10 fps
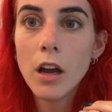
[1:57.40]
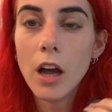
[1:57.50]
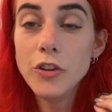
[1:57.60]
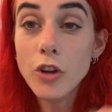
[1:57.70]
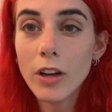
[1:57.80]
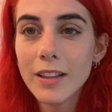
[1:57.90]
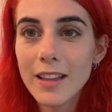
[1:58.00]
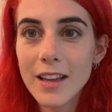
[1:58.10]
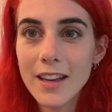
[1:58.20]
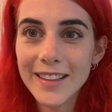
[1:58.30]
not
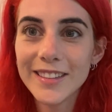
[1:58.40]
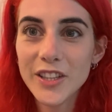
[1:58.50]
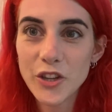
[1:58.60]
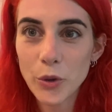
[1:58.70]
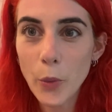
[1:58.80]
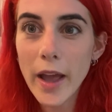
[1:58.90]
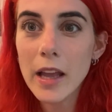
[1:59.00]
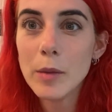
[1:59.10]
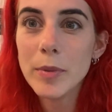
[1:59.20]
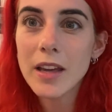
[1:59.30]
think in a linear
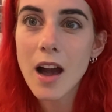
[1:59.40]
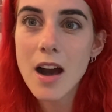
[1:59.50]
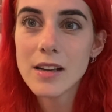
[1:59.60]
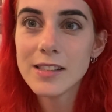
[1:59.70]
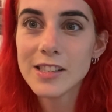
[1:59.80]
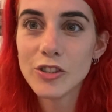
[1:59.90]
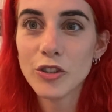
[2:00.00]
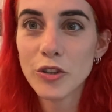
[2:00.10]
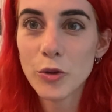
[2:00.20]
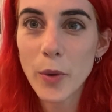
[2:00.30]
way, because
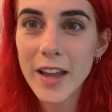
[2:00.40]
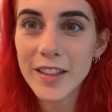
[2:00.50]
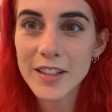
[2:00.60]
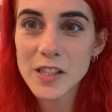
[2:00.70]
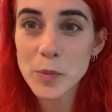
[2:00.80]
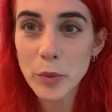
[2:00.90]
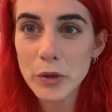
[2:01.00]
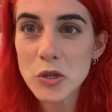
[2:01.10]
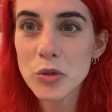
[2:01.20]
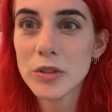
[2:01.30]
the way the
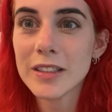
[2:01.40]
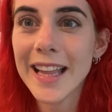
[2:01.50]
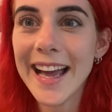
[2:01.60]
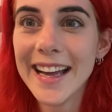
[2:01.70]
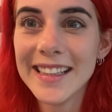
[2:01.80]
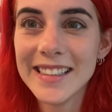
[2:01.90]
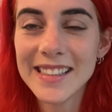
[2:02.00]
spiritual and